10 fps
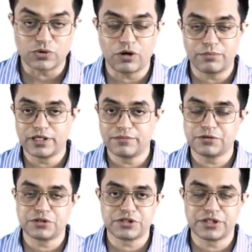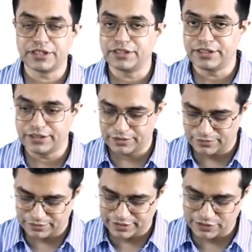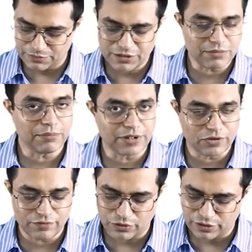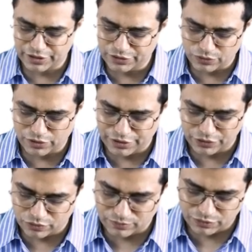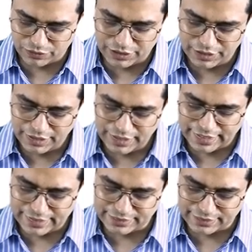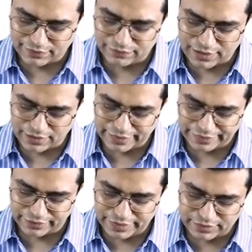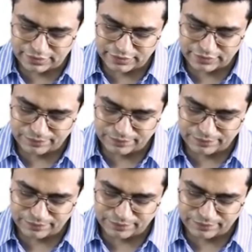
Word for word: to copper deposition in the uh, Descemet's membrane of cornea, you already know about it, and sunflower cataract.